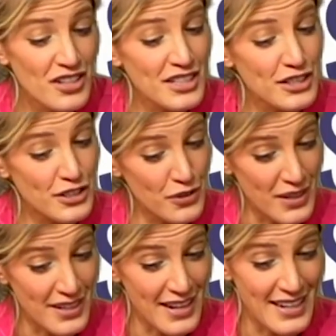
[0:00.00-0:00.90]
is a
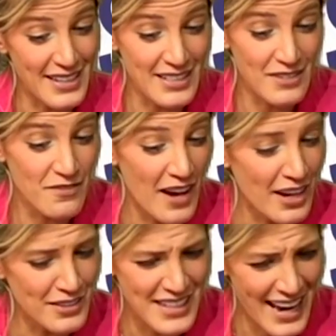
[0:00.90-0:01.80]
student and doesn't
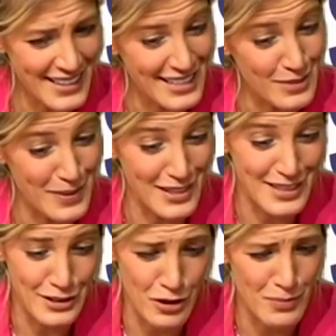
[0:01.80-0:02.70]
file taxes because
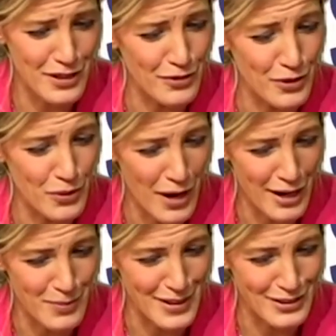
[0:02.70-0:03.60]
they don't meet the
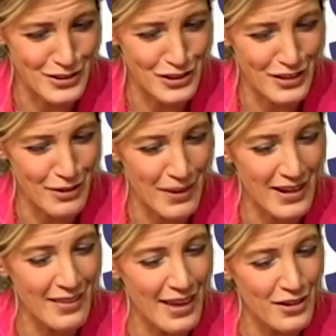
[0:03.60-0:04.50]
requirements, should they write
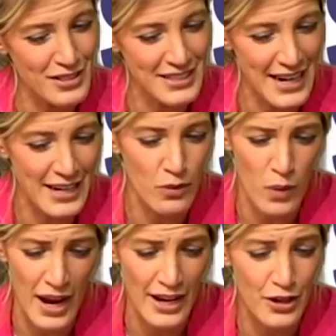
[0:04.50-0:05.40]
a letter stating
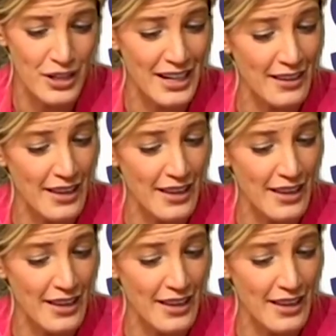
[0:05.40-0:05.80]
why or get a